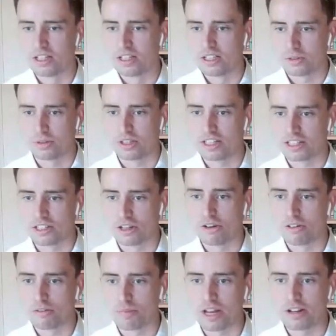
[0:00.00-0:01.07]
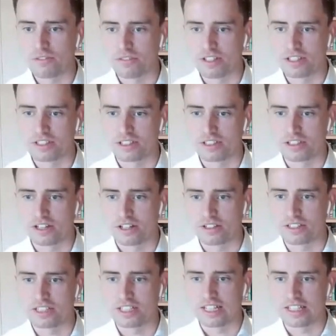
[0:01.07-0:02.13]
So I think there's a lot of benefits to start
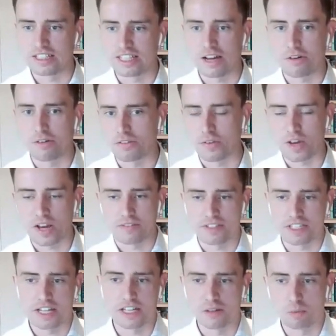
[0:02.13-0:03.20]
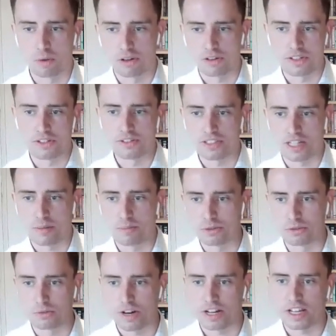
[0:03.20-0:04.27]
to tease out if you haven't taken one of those steps
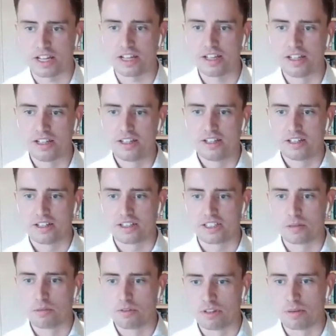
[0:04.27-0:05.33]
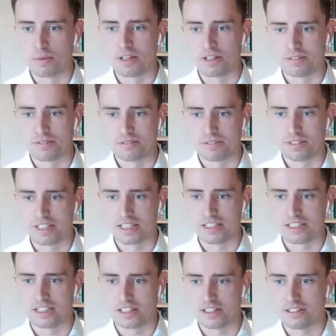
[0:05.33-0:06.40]
already. And some of them are
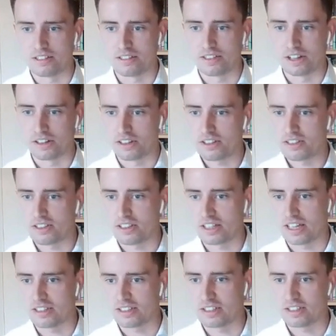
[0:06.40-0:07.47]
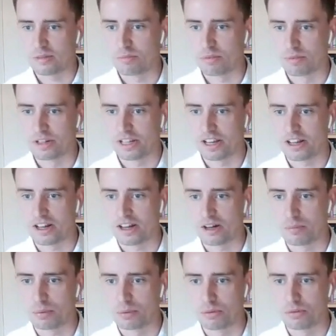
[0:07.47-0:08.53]
easier than others. I guess implementing a
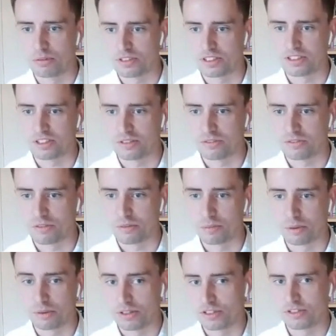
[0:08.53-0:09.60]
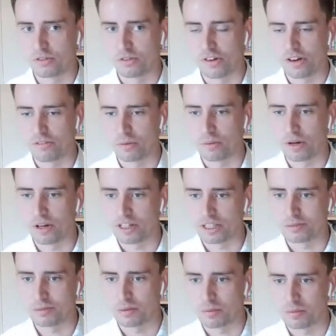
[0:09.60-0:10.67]
carpool system for employees to arrive at work is
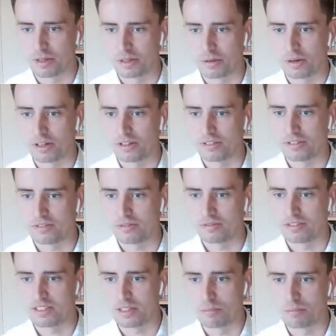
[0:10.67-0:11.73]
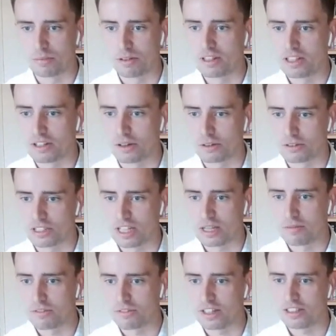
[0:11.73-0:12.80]
probably quite simple in the whole scheme
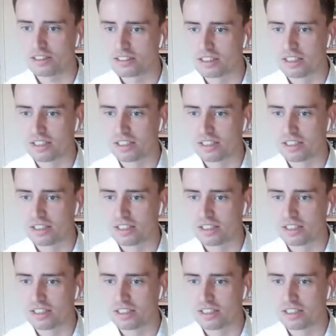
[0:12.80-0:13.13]
of things.